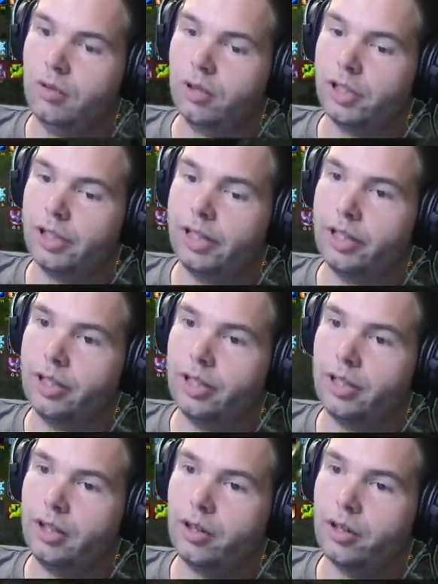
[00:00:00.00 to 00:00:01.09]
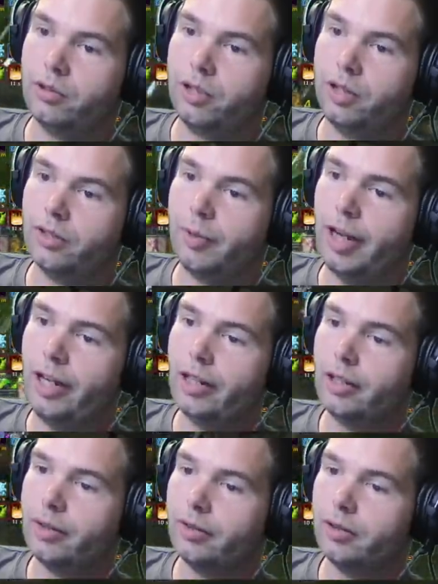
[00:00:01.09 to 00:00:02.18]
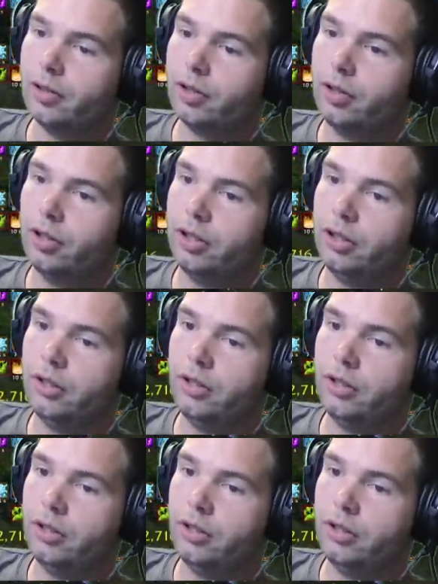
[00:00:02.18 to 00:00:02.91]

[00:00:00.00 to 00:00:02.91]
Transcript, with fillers: we're getting uh, our cooldowns back. Coil.